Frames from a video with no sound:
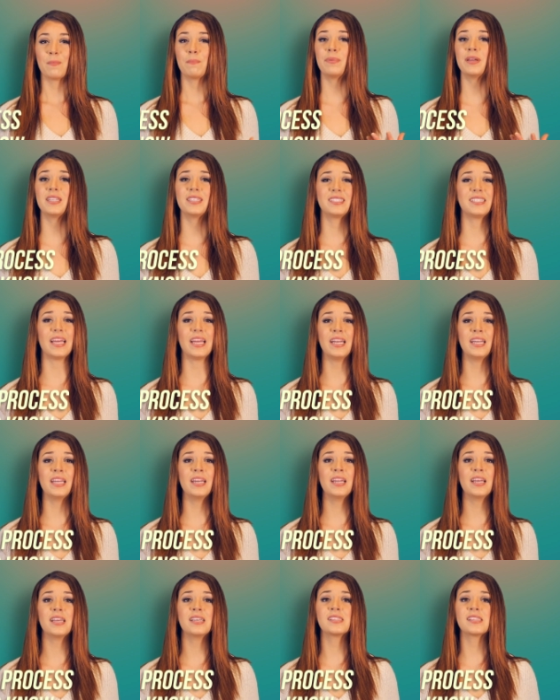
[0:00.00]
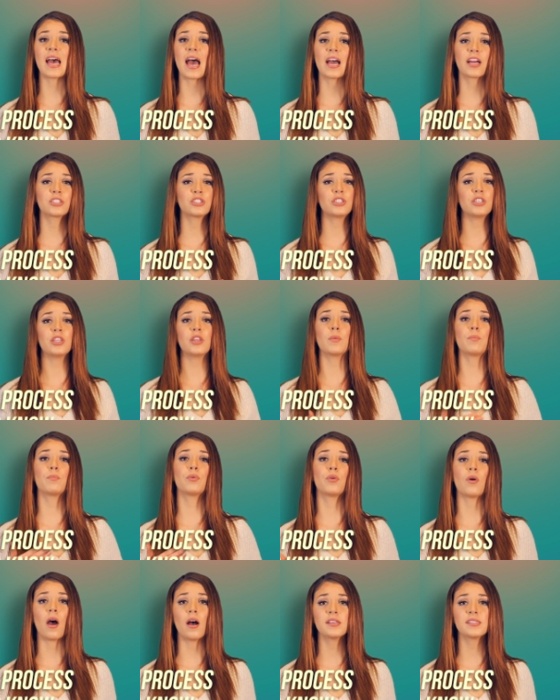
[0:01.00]
but dating is actually the
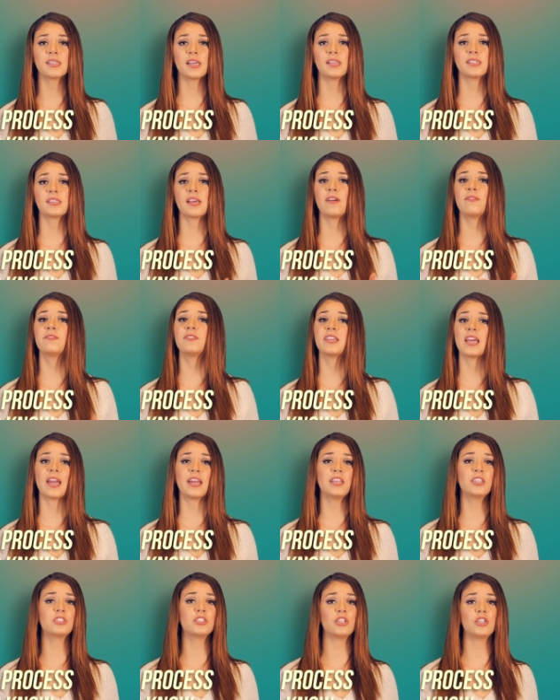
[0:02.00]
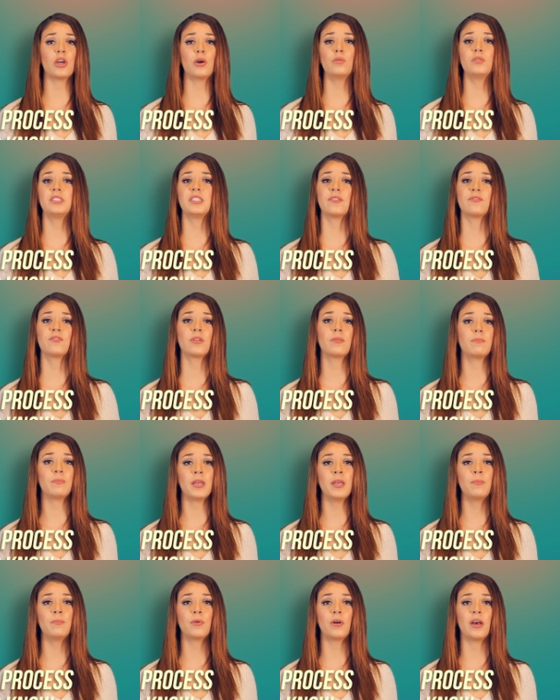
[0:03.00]
process of getting to know different
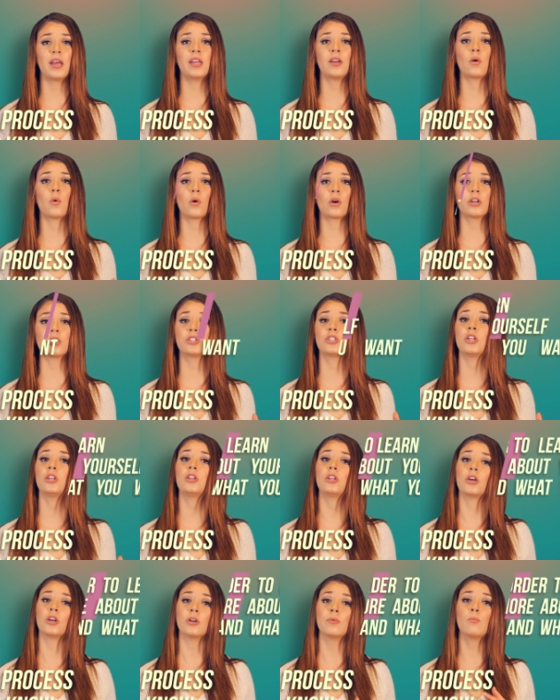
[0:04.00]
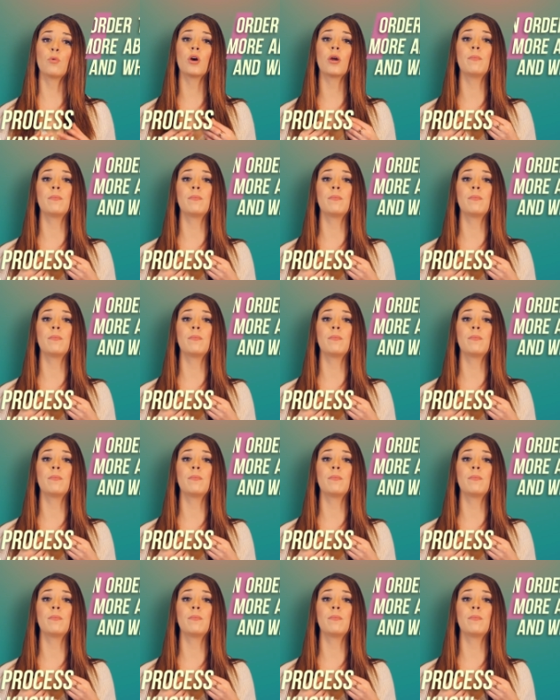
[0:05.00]
people in order to learn more